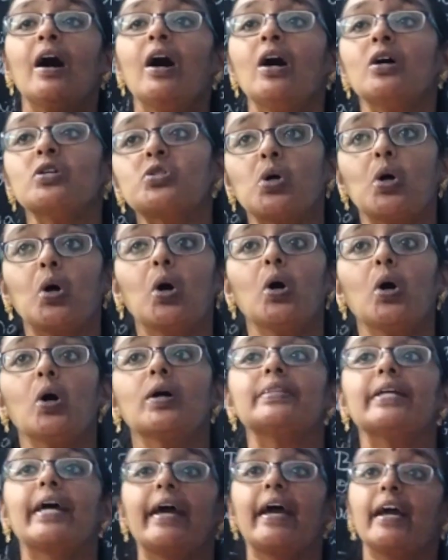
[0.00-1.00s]
So
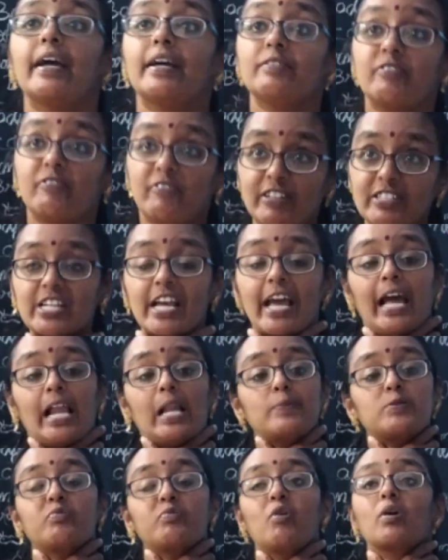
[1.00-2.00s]
they, which
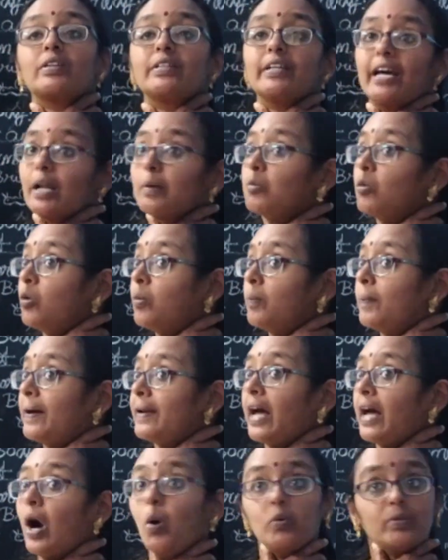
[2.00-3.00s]
helps for their
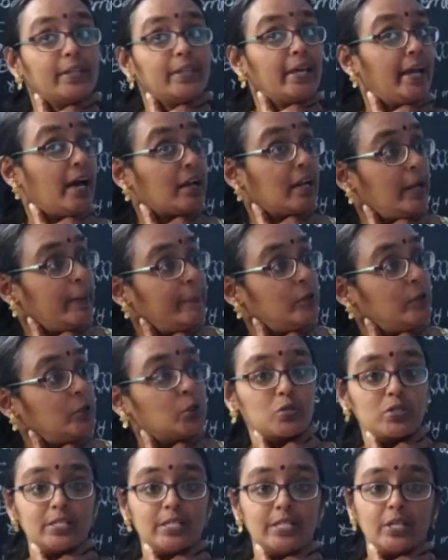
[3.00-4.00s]
movement, how they are able to
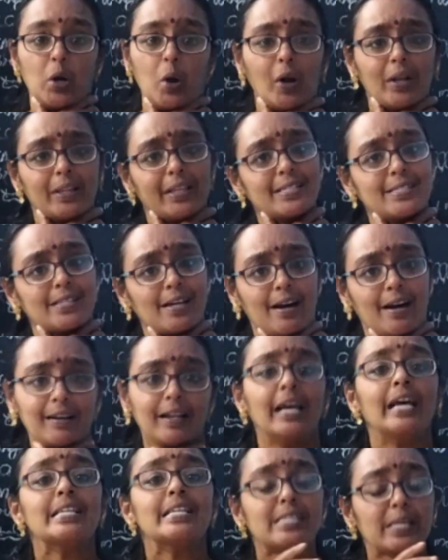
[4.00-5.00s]
see, all these
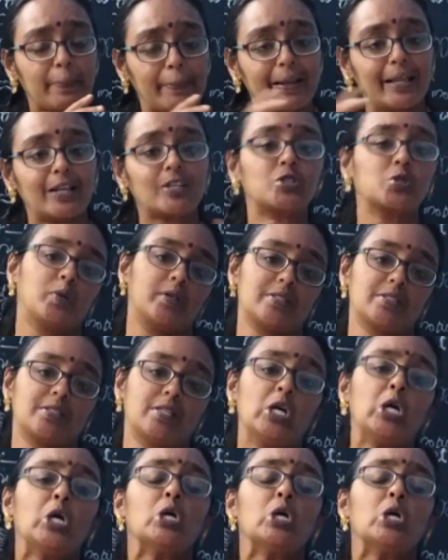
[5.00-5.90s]
are similar to us.